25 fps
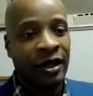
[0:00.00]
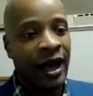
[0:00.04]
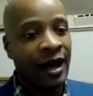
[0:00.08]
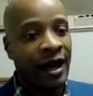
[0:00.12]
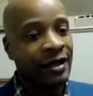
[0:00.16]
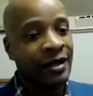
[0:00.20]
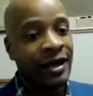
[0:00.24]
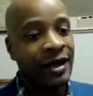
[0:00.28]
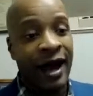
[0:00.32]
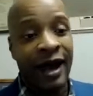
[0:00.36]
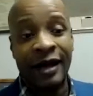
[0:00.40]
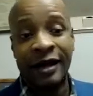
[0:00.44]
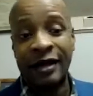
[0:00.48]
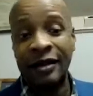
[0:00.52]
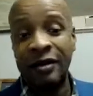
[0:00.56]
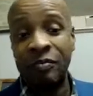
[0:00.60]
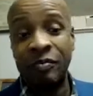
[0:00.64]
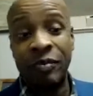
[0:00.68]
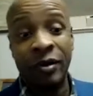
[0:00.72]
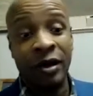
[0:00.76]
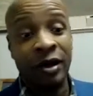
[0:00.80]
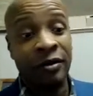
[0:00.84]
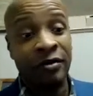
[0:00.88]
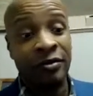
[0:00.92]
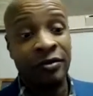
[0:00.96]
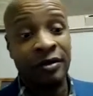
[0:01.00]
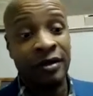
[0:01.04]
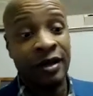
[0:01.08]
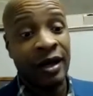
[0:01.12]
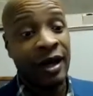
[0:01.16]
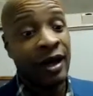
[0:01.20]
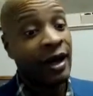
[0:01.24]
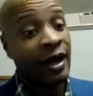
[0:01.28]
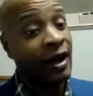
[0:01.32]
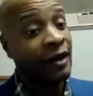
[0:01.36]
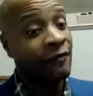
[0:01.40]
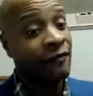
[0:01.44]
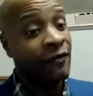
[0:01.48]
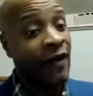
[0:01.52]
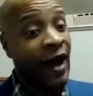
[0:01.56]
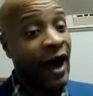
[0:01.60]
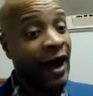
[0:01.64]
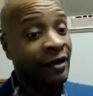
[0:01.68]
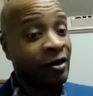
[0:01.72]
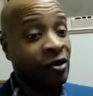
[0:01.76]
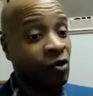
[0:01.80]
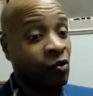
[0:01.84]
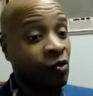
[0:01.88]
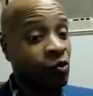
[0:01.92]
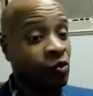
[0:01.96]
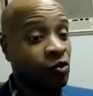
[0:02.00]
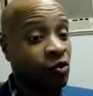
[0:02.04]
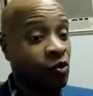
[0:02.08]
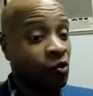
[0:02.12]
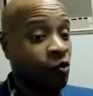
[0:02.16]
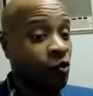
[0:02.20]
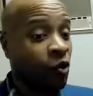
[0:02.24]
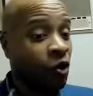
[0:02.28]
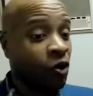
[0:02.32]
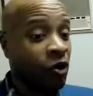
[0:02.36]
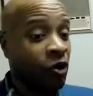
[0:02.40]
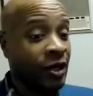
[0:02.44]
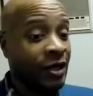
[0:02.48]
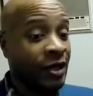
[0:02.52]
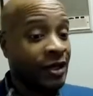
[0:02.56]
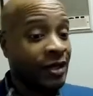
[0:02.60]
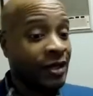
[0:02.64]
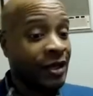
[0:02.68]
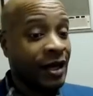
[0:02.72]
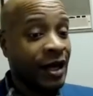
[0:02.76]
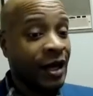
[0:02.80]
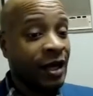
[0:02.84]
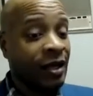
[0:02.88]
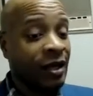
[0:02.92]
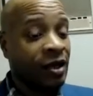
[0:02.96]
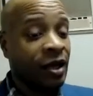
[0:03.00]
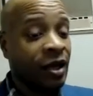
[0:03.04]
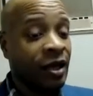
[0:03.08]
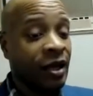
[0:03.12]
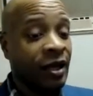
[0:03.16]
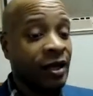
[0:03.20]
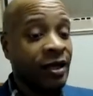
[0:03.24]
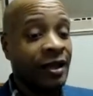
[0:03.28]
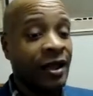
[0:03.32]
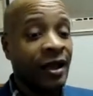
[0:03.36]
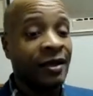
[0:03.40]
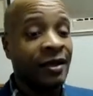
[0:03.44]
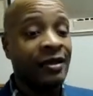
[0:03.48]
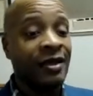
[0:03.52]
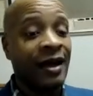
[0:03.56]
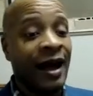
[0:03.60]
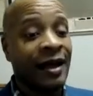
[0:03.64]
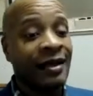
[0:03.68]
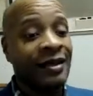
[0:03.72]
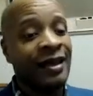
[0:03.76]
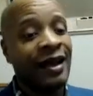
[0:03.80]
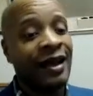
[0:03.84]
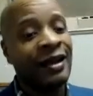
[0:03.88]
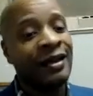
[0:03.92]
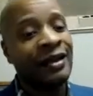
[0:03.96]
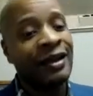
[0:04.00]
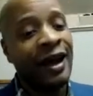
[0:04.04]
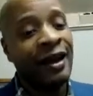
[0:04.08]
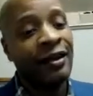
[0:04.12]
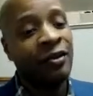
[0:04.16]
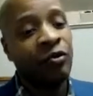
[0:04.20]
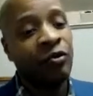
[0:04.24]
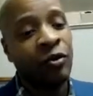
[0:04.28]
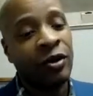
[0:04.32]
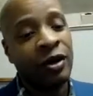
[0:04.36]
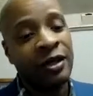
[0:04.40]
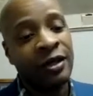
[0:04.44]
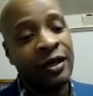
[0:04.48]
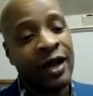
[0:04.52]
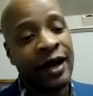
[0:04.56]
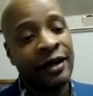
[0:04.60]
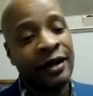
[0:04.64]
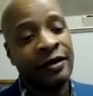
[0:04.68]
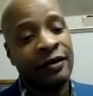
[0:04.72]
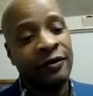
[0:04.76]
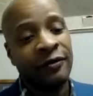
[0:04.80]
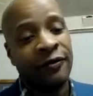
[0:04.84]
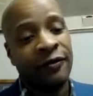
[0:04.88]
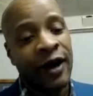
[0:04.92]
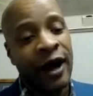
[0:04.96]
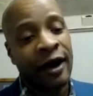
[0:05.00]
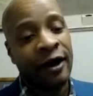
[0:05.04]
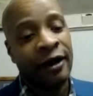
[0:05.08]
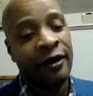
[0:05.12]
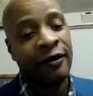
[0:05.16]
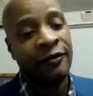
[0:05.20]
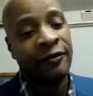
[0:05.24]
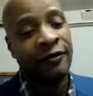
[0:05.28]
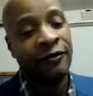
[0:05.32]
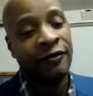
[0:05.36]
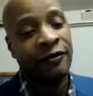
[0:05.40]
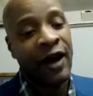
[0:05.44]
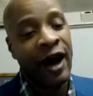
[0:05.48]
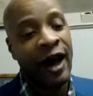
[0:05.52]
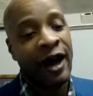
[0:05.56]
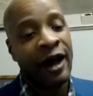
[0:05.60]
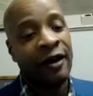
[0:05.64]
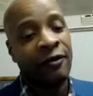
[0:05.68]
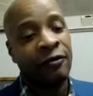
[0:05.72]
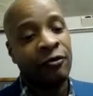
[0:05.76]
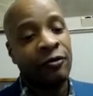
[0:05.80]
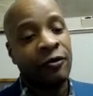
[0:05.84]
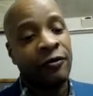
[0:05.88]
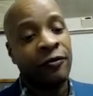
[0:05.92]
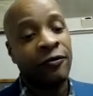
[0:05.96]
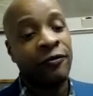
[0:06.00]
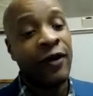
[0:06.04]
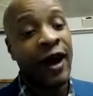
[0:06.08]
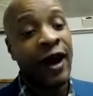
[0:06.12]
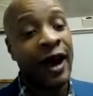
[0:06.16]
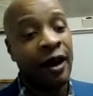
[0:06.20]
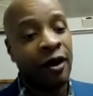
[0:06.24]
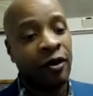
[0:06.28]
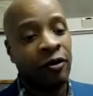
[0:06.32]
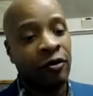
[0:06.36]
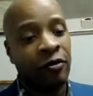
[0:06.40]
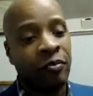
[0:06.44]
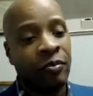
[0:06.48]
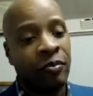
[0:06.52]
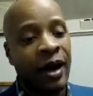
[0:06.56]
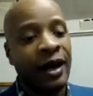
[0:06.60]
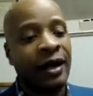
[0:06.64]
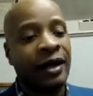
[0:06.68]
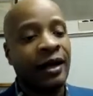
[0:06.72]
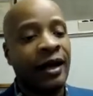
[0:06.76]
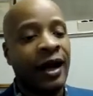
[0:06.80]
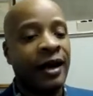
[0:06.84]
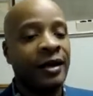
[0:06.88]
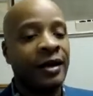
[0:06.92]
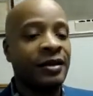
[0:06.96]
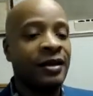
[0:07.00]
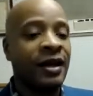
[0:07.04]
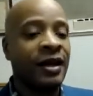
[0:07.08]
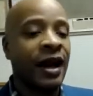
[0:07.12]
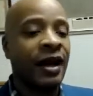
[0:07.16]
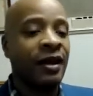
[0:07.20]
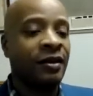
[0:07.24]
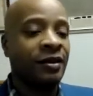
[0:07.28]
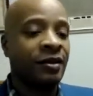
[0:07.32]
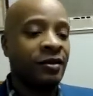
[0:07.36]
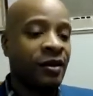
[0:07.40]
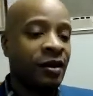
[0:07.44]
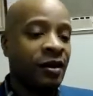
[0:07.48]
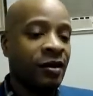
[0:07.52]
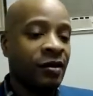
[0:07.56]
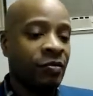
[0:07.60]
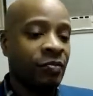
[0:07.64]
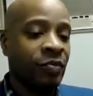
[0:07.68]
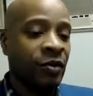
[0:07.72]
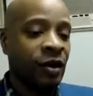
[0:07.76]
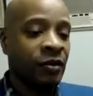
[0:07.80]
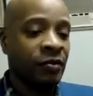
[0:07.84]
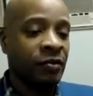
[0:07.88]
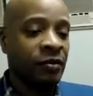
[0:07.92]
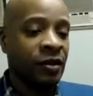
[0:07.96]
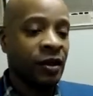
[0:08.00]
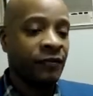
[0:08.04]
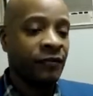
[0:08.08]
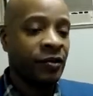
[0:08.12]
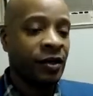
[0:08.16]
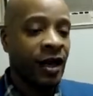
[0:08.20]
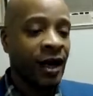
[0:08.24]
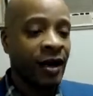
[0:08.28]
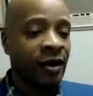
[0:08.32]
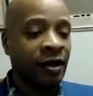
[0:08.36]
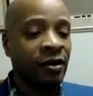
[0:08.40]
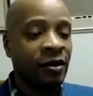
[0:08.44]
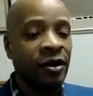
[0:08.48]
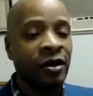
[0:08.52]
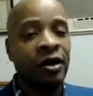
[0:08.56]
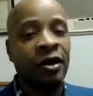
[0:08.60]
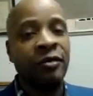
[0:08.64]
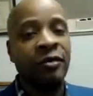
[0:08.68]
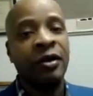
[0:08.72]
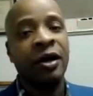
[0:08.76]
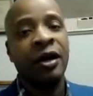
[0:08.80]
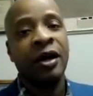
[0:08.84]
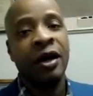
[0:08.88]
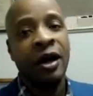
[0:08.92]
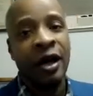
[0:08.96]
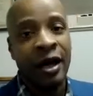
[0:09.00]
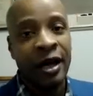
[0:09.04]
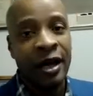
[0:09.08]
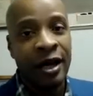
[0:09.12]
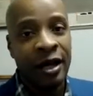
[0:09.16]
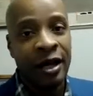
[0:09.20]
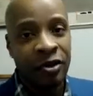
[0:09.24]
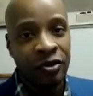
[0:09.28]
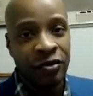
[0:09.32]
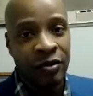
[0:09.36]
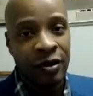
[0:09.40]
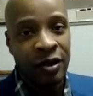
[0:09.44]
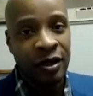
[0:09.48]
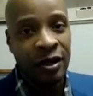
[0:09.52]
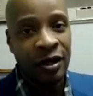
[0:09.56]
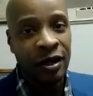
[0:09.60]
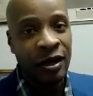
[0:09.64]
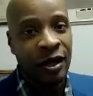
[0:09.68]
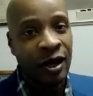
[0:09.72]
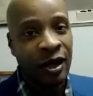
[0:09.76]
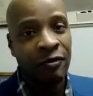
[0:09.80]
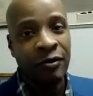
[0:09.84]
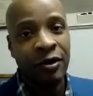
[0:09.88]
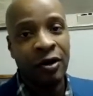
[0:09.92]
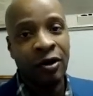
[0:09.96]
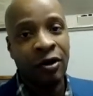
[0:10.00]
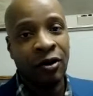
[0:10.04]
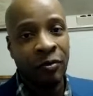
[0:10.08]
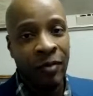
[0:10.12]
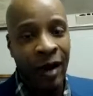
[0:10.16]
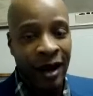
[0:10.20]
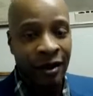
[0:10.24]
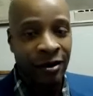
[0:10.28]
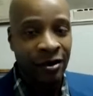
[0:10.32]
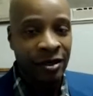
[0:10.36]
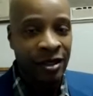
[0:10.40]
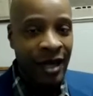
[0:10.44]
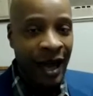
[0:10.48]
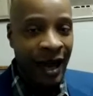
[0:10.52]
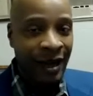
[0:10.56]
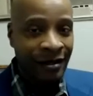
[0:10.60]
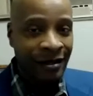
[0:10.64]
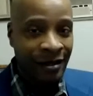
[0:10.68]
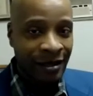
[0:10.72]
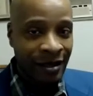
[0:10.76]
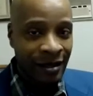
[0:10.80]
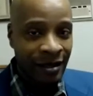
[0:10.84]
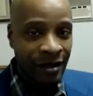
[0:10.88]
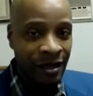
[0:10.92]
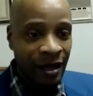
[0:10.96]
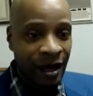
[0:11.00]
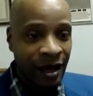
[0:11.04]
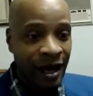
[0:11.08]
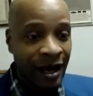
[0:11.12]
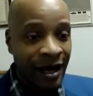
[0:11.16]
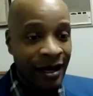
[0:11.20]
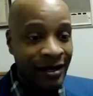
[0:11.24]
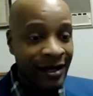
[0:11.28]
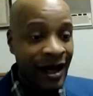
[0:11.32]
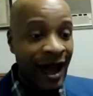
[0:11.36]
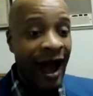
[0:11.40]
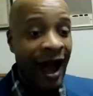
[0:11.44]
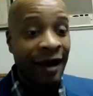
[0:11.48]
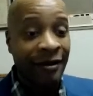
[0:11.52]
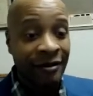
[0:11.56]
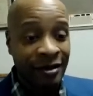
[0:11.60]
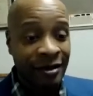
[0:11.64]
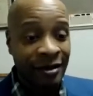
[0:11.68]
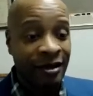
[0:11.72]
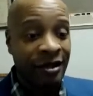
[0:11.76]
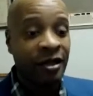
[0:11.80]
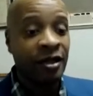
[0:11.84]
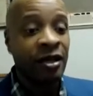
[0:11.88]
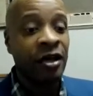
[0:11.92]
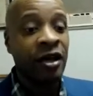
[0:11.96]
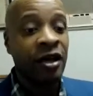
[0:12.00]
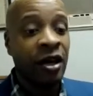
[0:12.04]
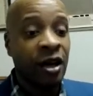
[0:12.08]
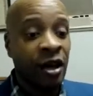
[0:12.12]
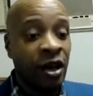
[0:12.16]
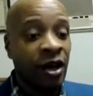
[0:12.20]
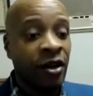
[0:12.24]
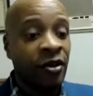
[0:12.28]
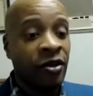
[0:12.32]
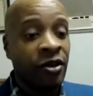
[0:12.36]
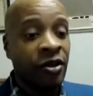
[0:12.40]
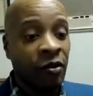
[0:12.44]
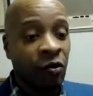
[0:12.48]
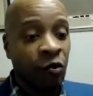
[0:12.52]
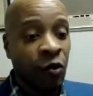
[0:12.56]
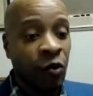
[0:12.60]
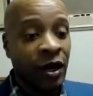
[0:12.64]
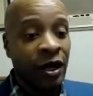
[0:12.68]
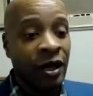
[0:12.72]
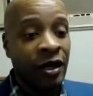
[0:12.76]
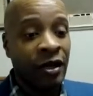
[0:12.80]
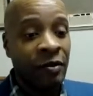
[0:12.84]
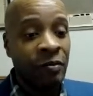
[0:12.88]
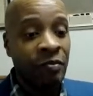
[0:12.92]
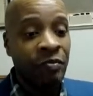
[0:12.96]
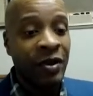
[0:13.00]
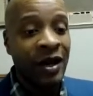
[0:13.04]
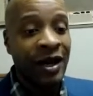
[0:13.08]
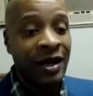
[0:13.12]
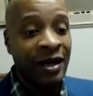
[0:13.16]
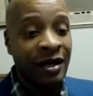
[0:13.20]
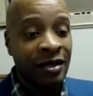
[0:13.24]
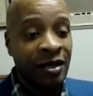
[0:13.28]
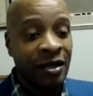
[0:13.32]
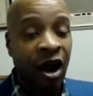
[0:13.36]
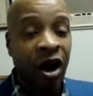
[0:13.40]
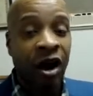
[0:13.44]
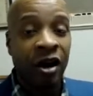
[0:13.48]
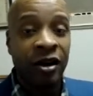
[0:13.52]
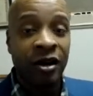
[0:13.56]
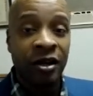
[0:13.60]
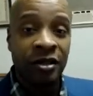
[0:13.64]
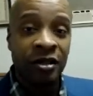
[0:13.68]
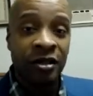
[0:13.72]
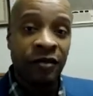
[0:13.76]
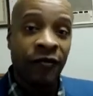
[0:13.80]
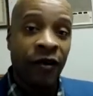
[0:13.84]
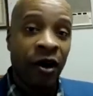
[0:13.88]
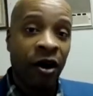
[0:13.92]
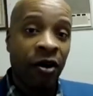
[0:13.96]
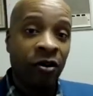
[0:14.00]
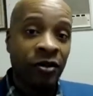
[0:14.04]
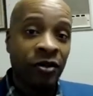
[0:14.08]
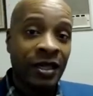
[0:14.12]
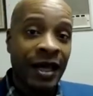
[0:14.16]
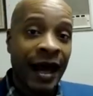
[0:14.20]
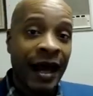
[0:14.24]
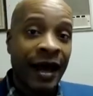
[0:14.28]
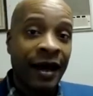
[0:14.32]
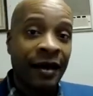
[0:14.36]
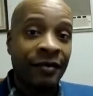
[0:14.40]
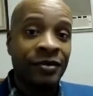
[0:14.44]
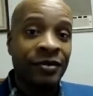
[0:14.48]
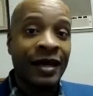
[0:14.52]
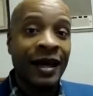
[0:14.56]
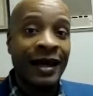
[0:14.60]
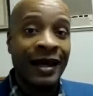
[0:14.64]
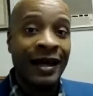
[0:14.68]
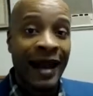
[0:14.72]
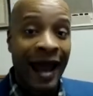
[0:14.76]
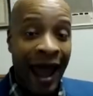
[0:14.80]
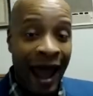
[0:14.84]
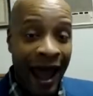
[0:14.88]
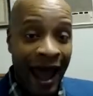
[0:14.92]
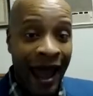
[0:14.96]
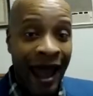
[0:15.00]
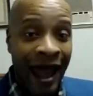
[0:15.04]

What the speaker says: Gladys Knight and the Pips. In fact, the word is they I think that's where the Jackson 5 were found, by Gladys Knight and the Pips. If you kind of look up a history, and we know Michael Jackson is actually one of the biggest artists of all times, and